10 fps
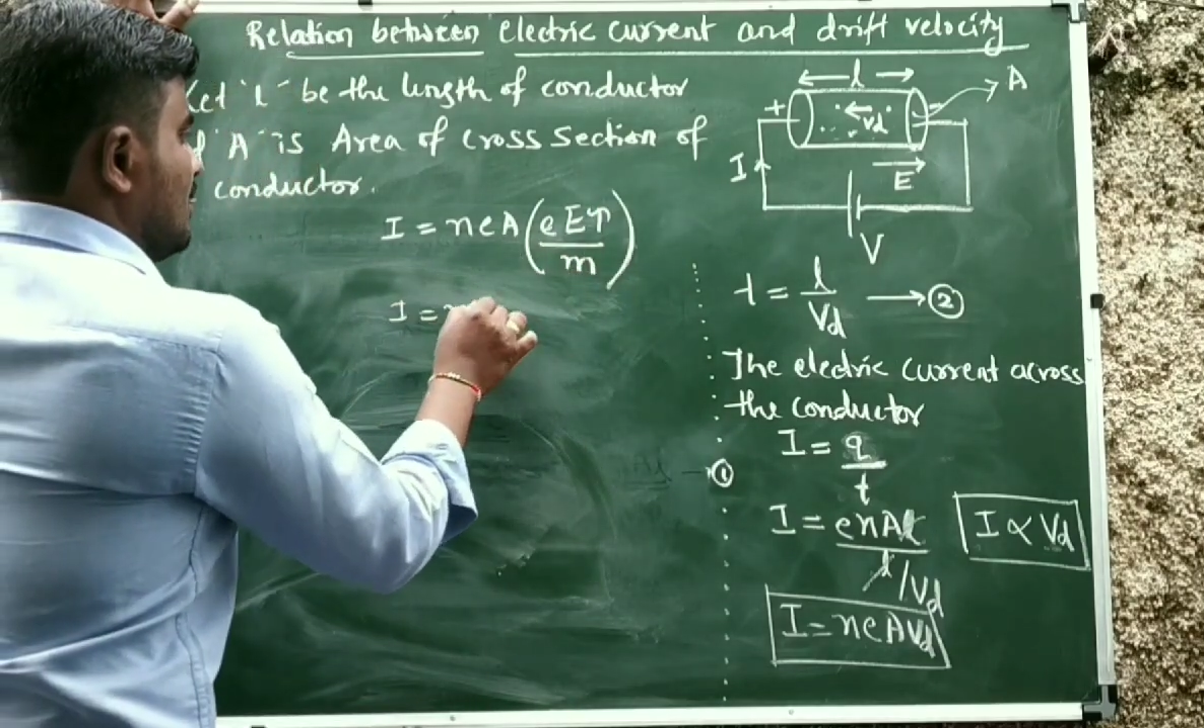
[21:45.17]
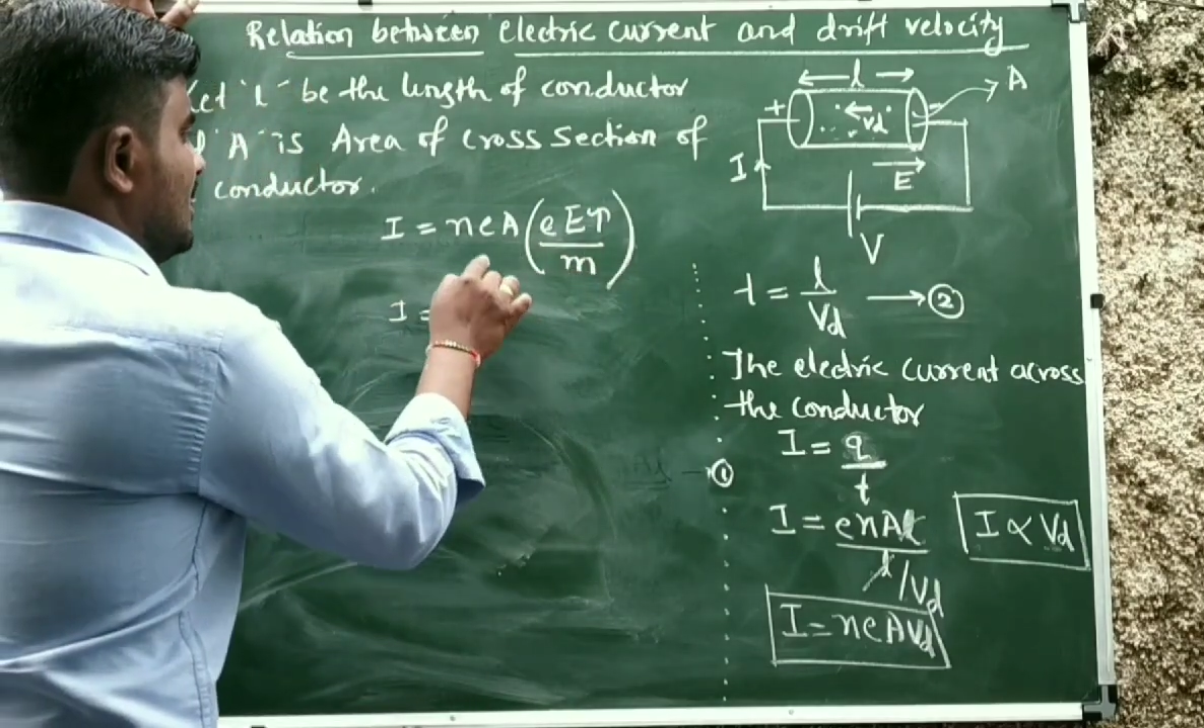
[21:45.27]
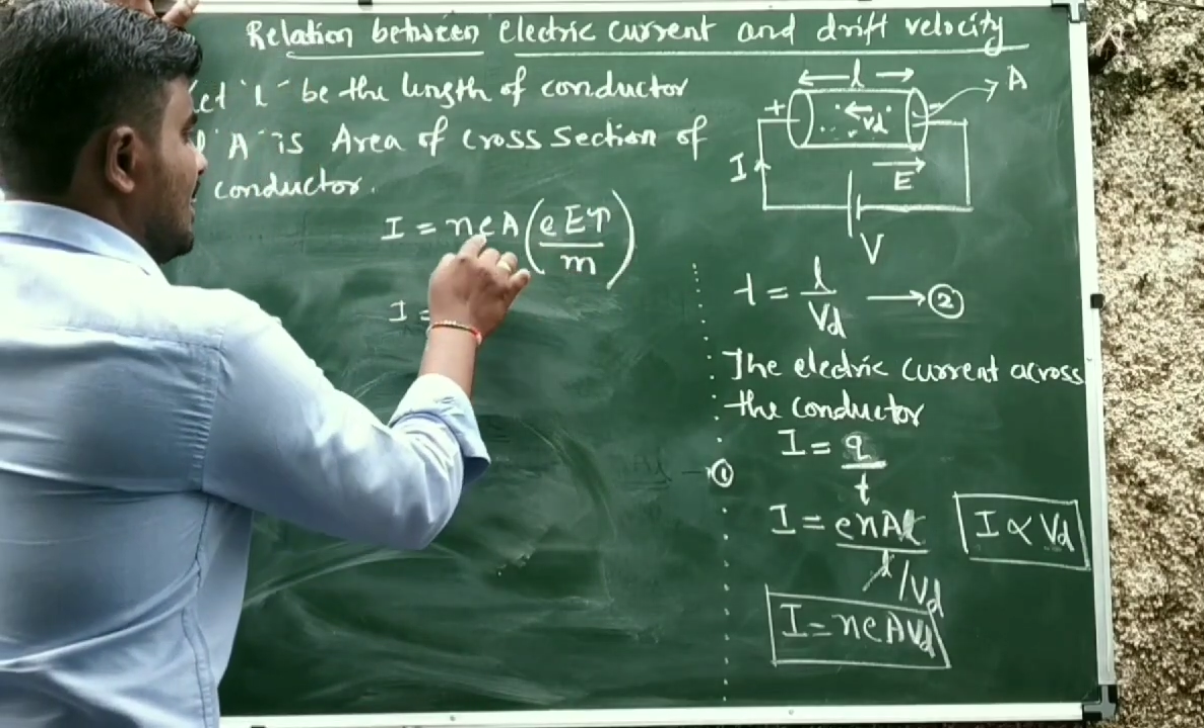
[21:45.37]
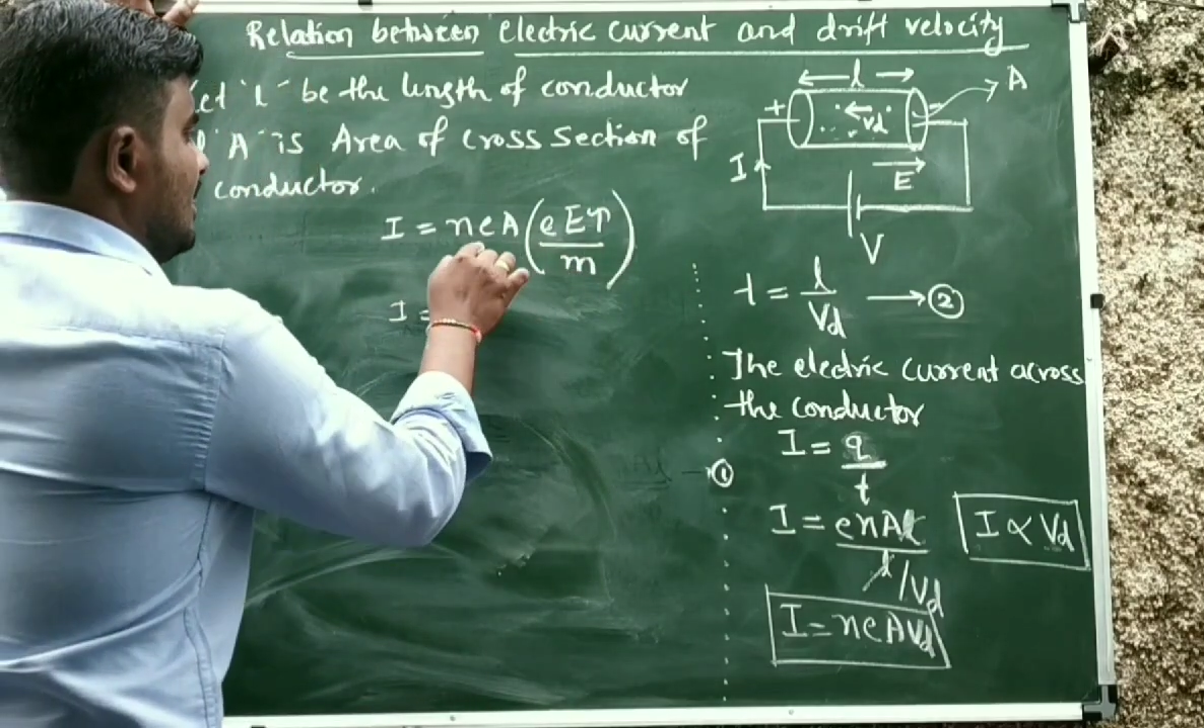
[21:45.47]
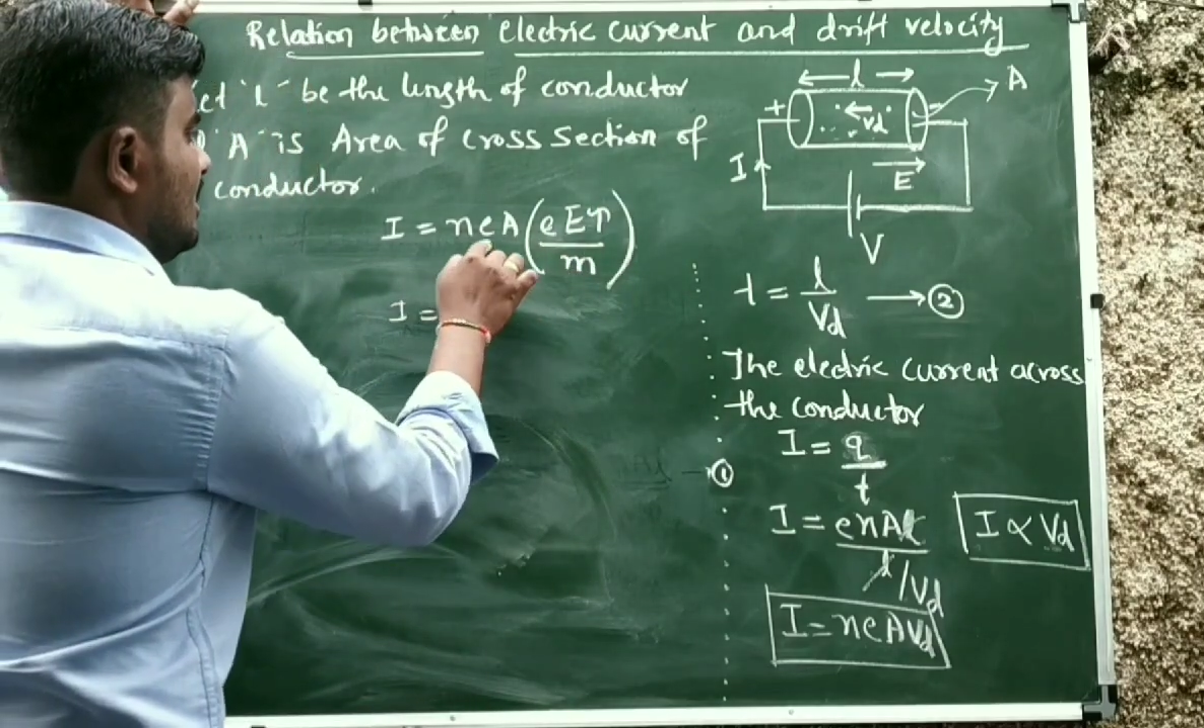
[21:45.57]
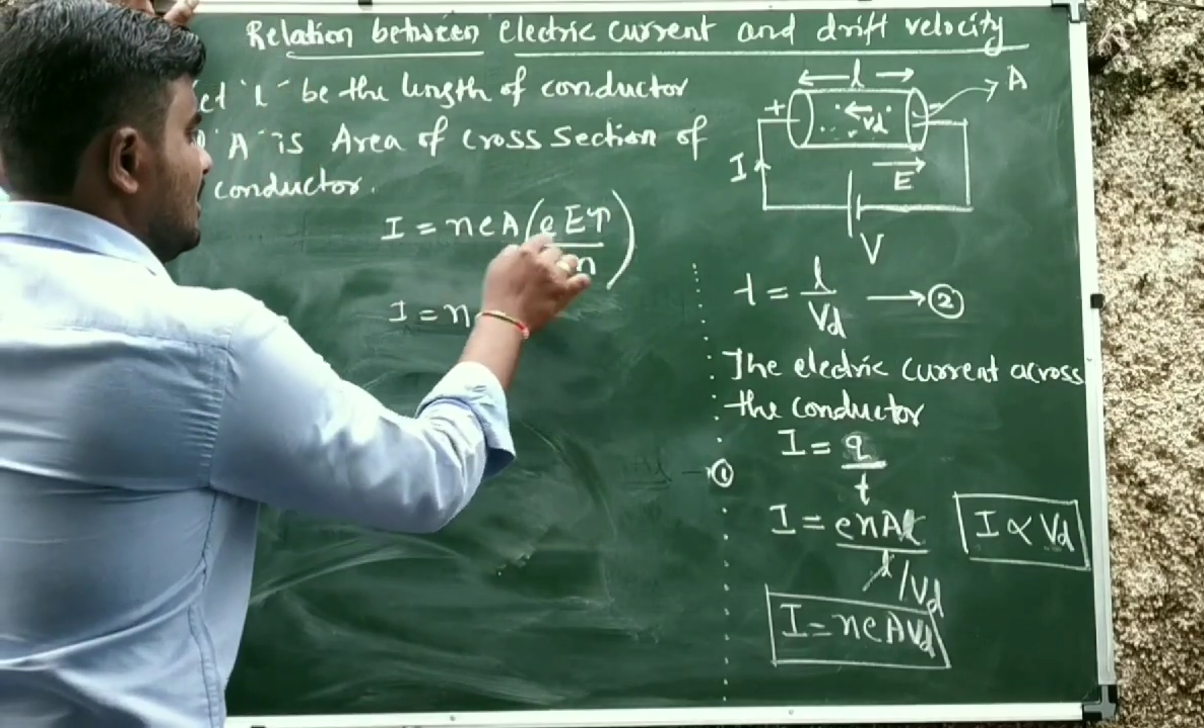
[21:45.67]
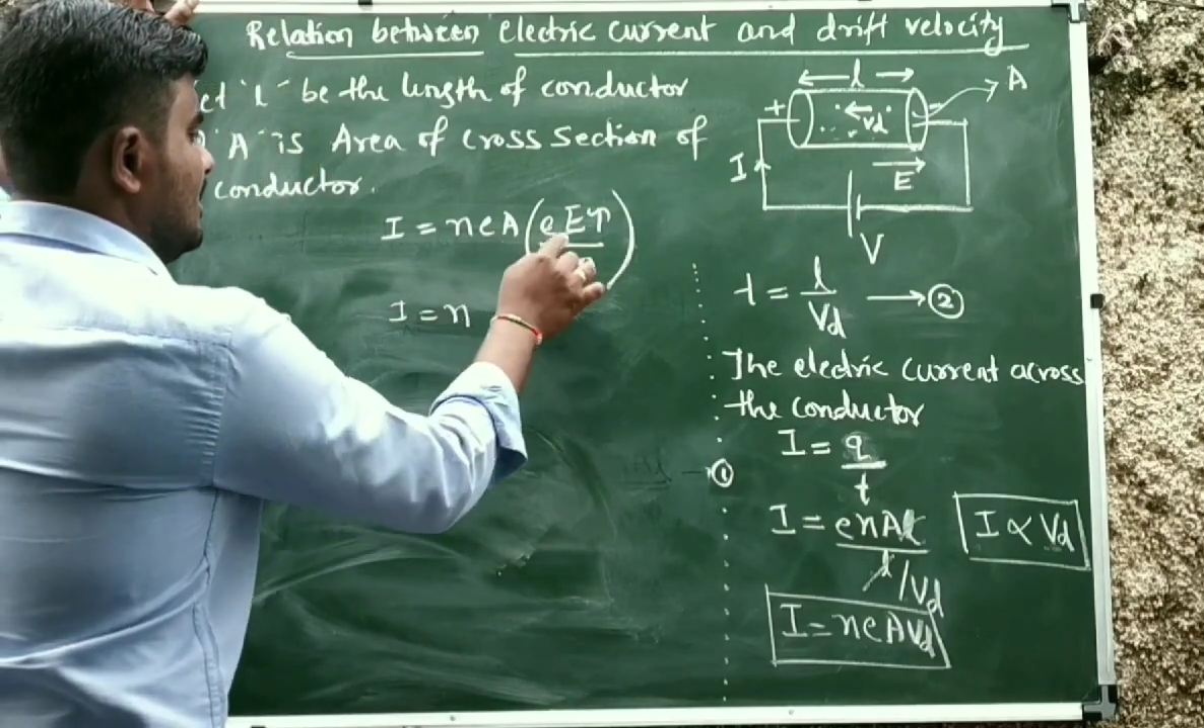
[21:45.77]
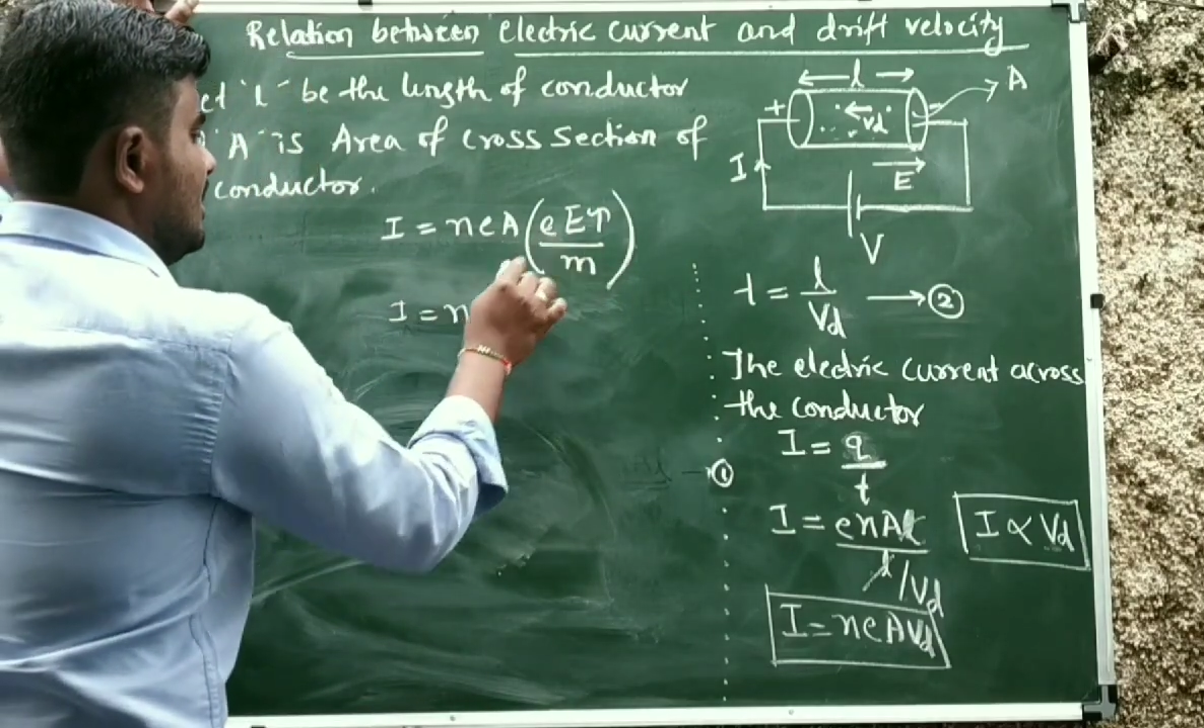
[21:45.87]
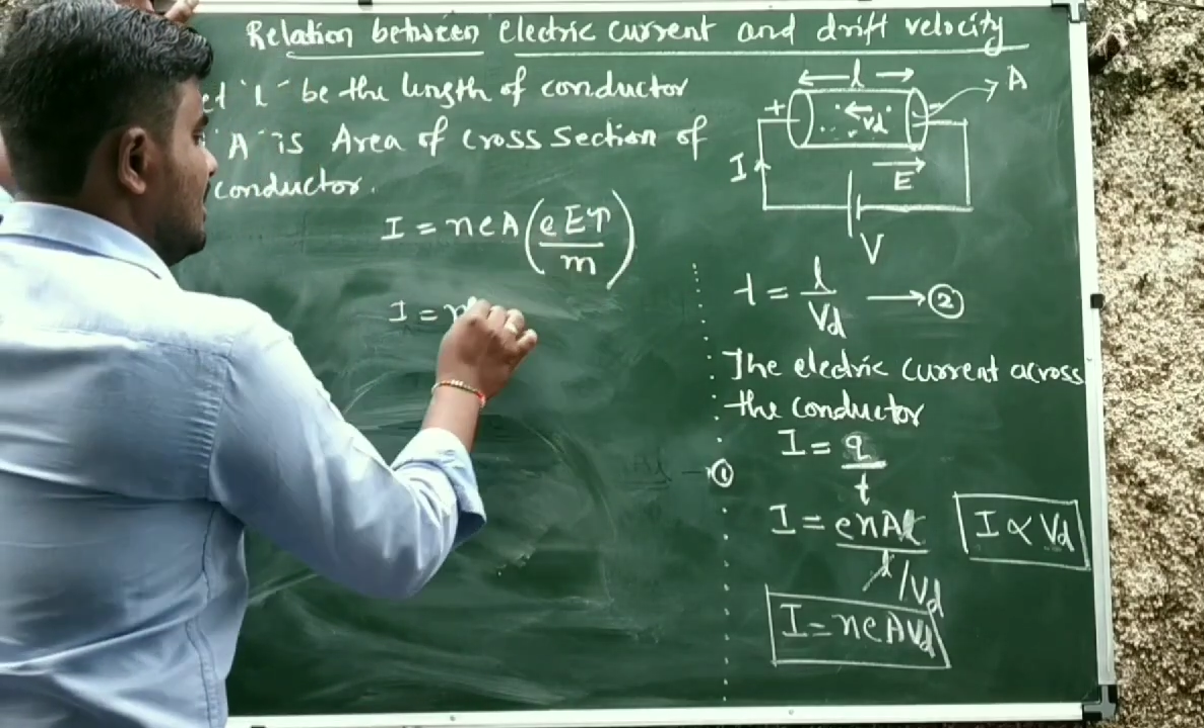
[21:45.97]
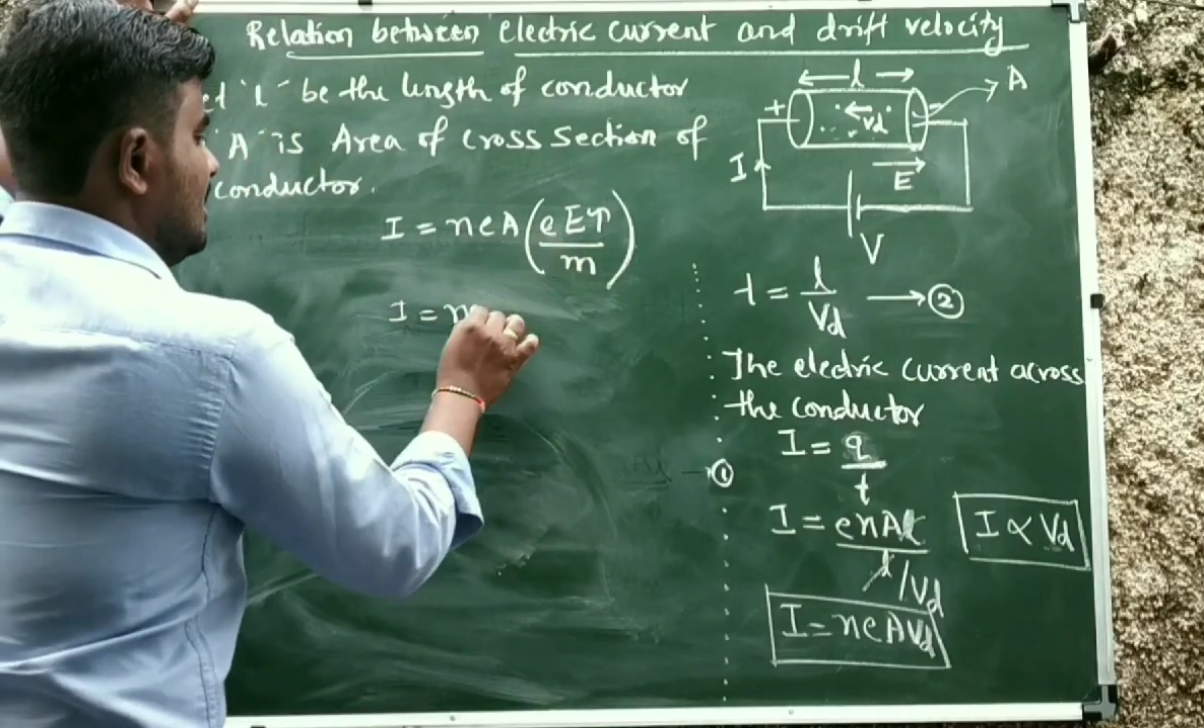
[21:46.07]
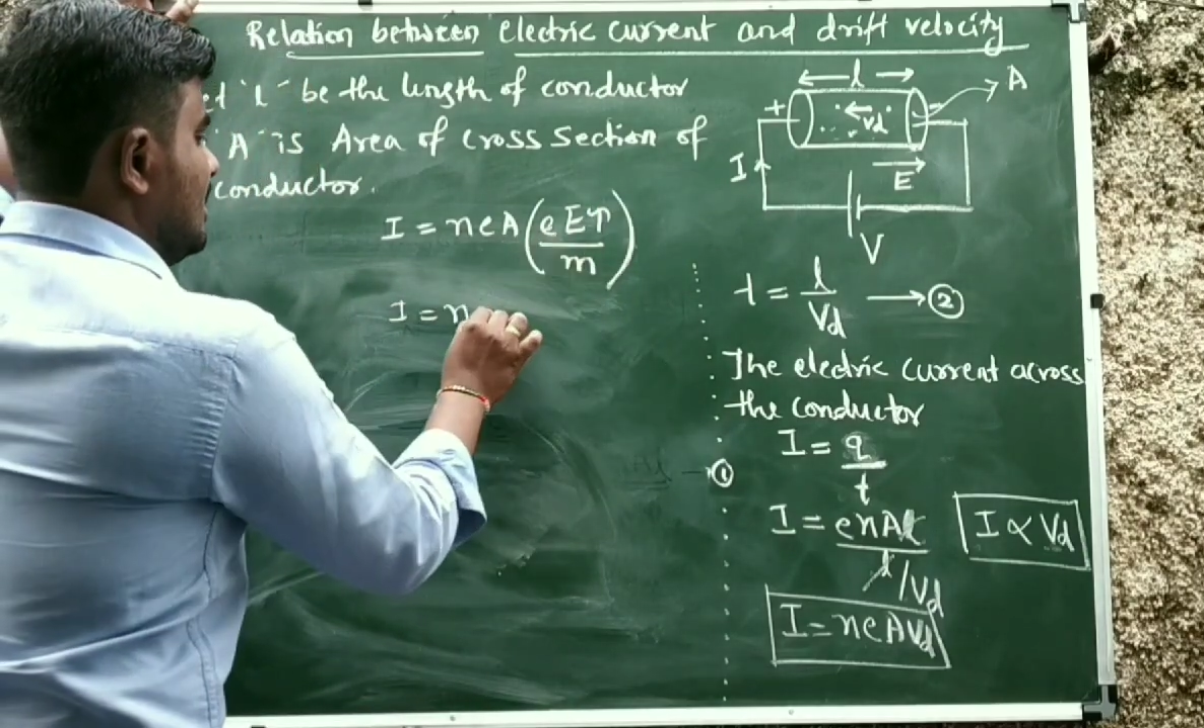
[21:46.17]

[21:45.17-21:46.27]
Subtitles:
NEE,